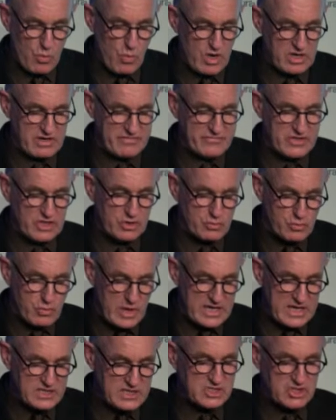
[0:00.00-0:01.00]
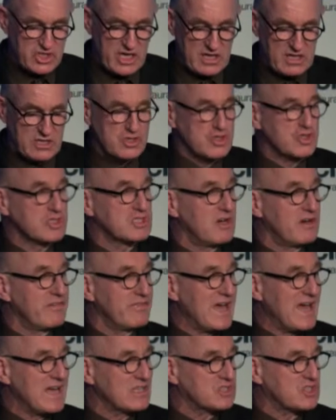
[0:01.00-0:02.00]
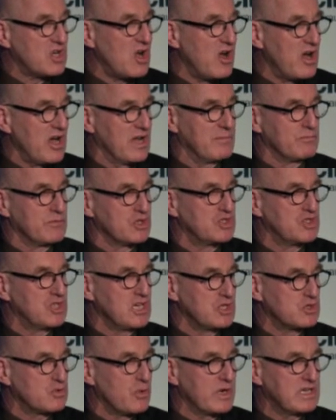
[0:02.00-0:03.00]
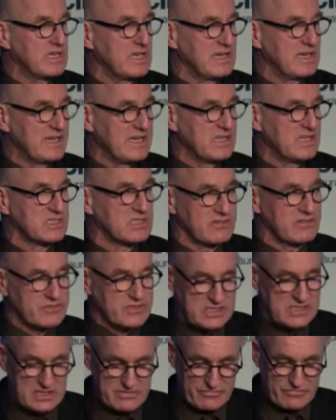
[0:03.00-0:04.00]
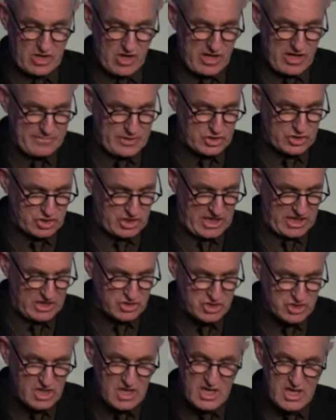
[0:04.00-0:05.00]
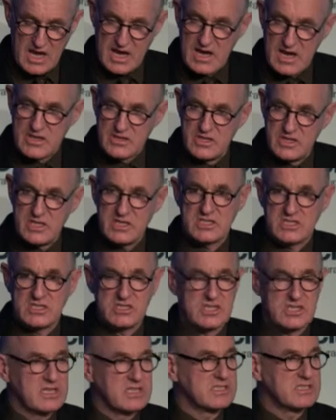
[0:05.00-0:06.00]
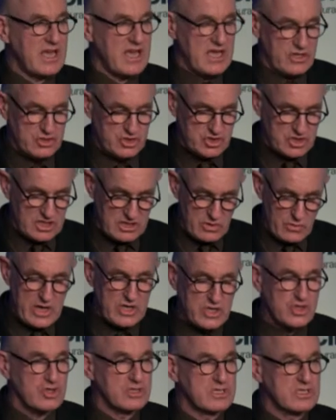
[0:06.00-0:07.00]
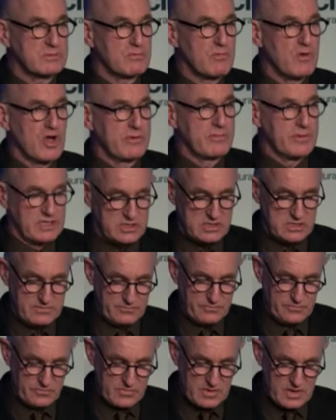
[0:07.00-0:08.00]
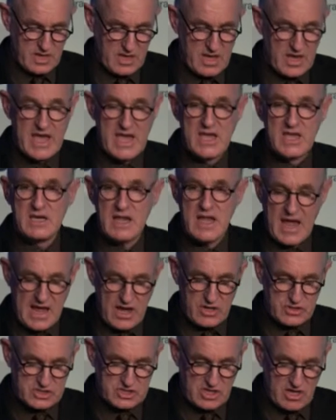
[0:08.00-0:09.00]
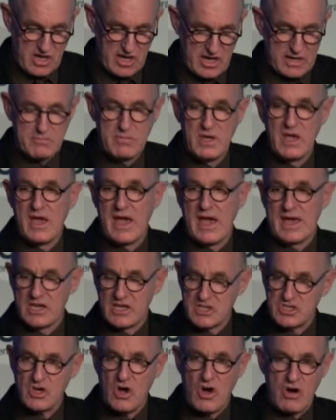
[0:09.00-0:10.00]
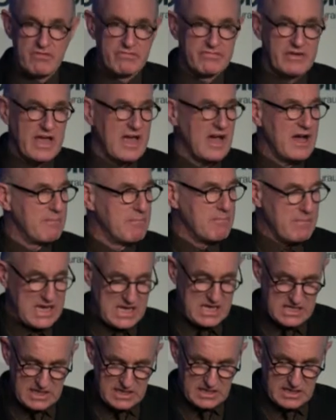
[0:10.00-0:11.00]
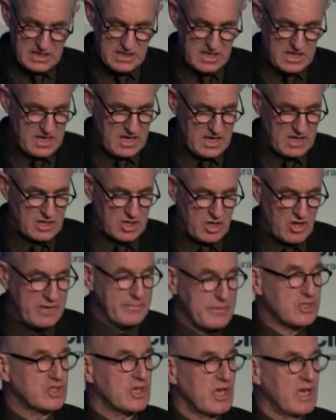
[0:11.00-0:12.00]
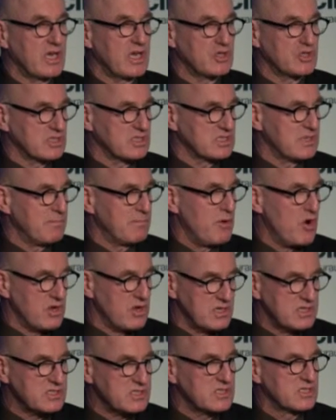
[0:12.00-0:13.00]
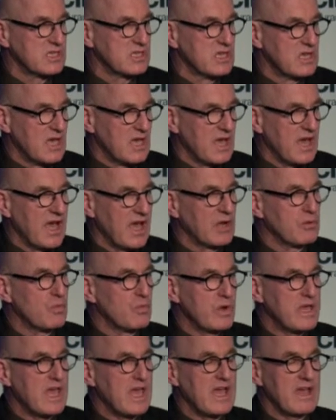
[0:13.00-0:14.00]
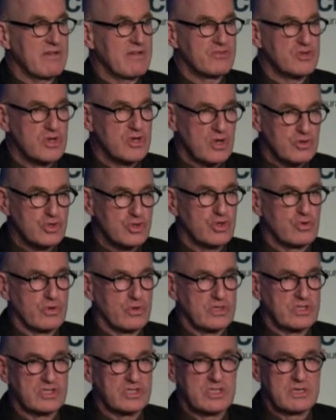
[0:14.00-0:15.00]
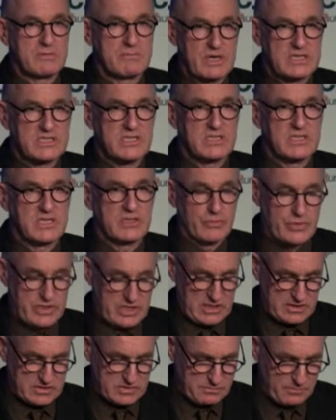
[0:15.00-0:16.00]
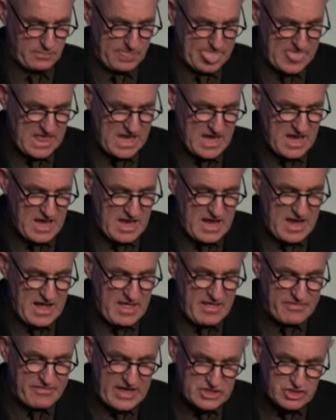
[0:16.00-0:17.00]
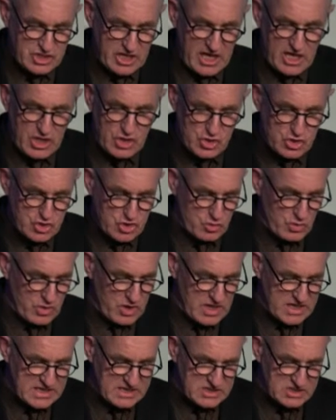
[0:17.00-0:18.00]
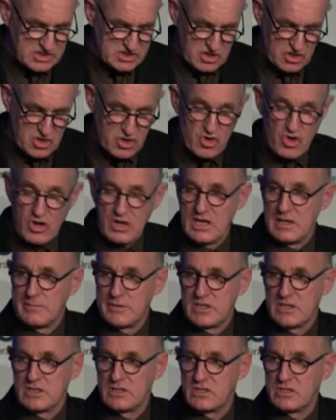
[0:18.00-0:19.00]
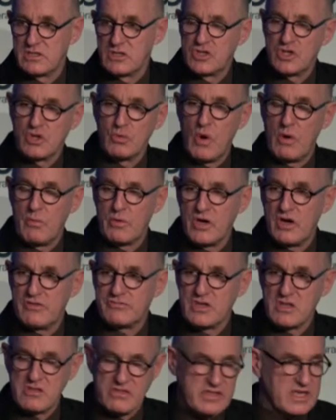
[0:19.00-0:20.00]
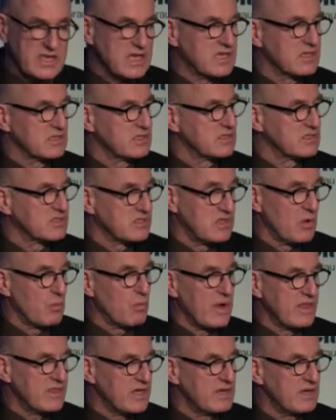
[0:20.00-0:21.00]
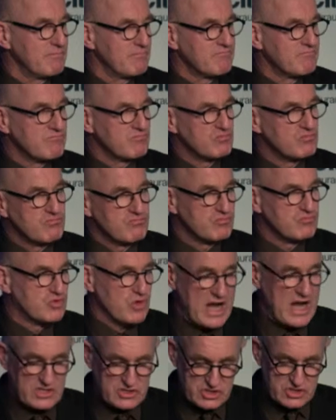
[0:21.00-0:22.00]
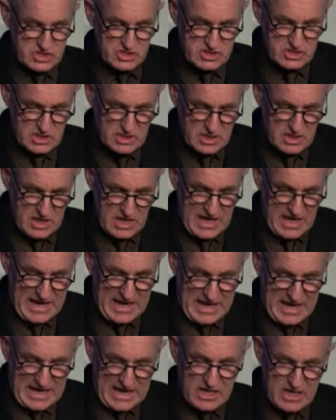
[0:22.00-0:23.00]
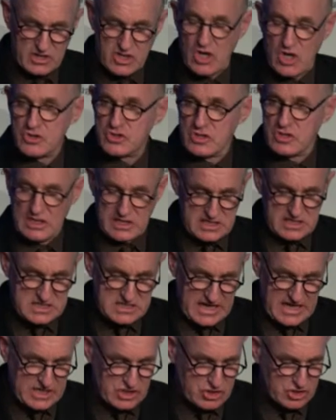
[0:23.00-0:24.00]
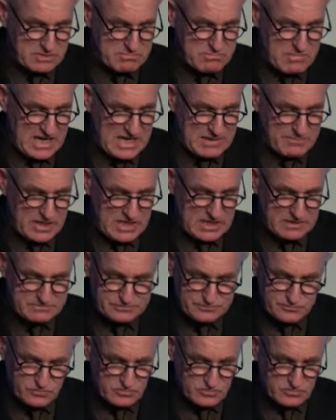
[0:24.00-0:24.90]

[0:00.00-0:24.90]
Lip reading: One of the greatest challenges of our time, the G20 leaders have said of climate change. This is our generation's moment. In our time, and it's of our making, climate change is upon us, and we have no choice but to deal with it. And that change is not limited to what we often think is the weather, droughts, coastal inundation maybe.